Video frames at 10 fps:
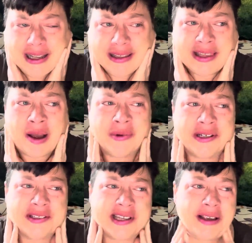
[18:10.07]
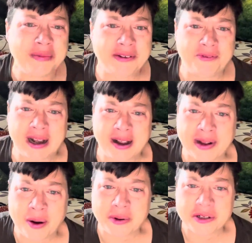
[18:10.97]
that would have taken me 5
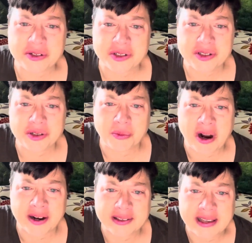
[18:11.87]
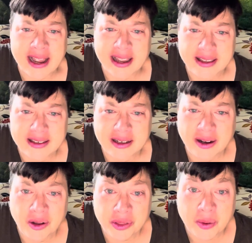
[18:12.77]
hours to walk that.
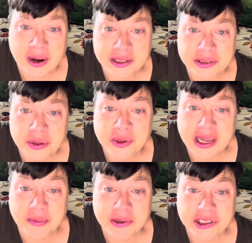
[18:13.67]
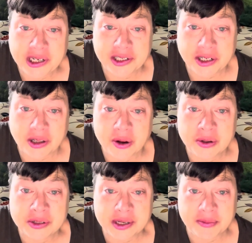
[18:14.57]
Although I do keep a change of
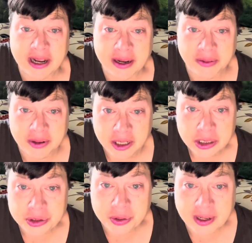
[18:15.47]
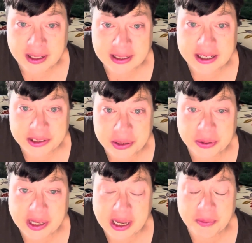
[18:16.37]
clothes in my truck, I
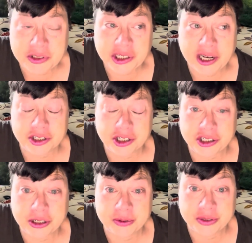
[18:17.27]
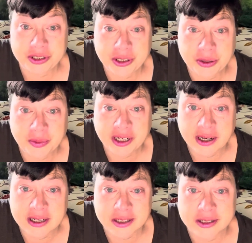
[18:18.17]
do keep a change of shoes too
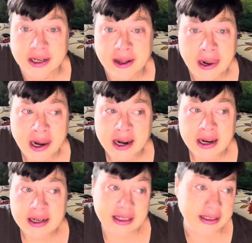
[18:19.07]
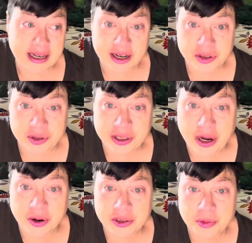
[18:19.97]
because extra
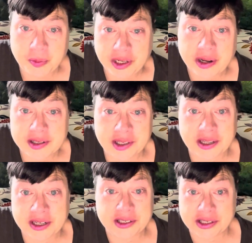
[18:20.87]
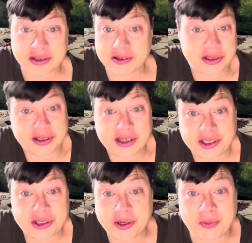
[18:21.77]
coats because of this
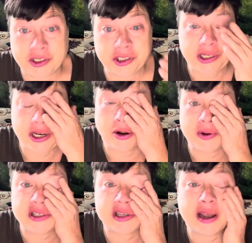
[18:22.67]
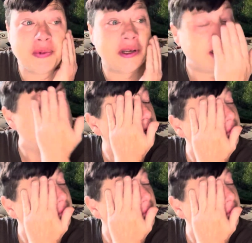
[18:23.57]
stupid shit always happening.